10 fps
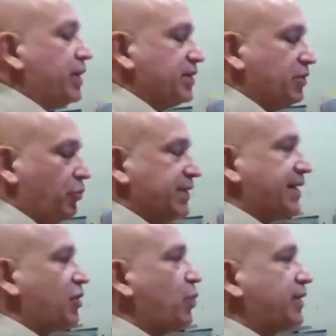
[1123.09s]
We
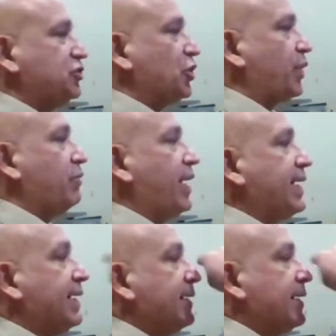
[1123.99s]
did a quick jury
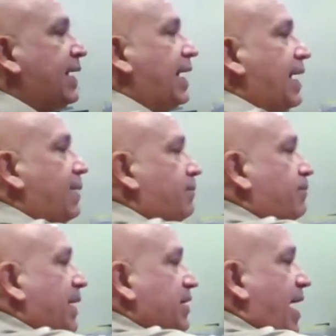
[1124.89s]
rig,
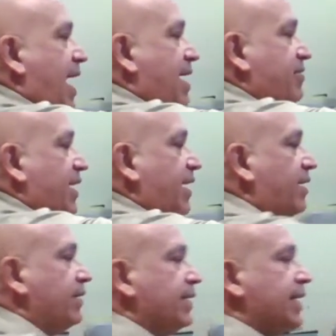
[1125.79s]
but eye
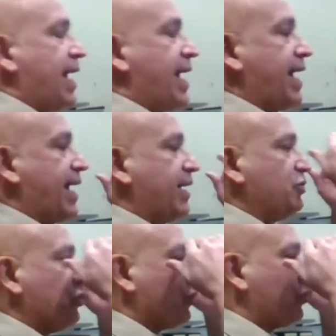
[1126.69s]
there
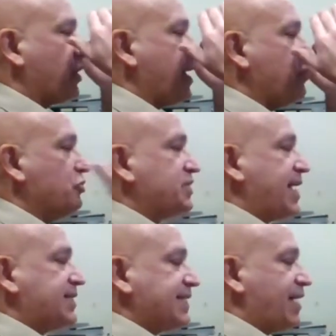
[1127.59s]
and you
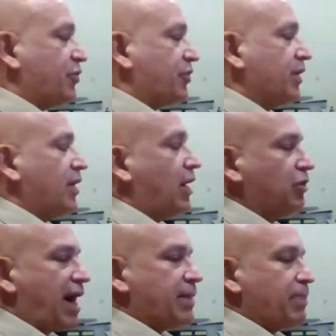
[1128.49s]
stay centered. A
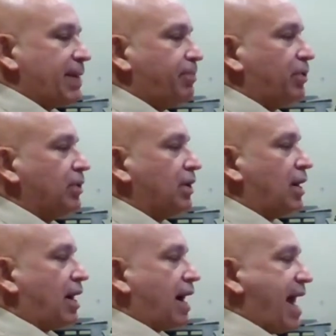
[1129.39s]
lot of people
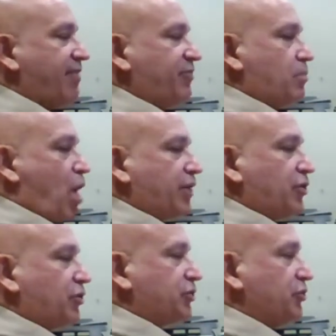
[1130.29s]
have the
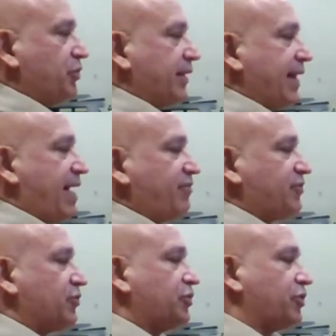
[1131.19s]
monitor to the left
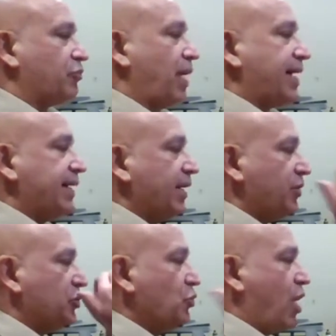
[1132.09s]
or to the right.
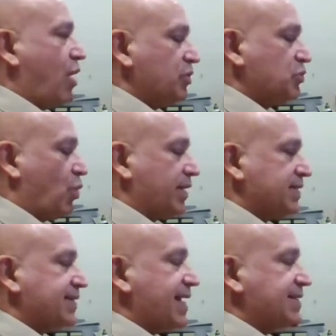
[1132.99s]
You always want to
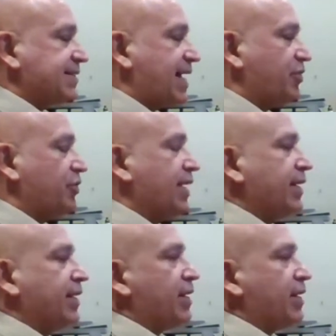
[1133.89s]
stay centered,